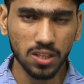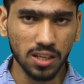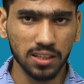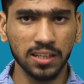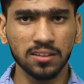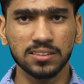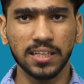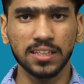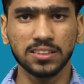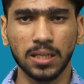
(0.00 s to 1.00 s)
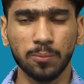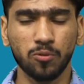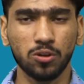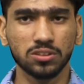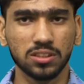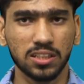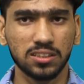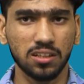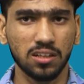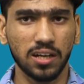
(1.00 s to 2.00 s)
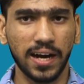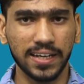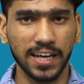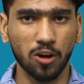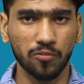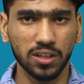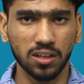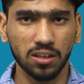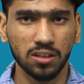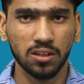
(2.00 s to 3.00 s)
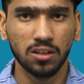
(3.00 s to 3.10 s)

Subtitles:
Then the second step was the attack of the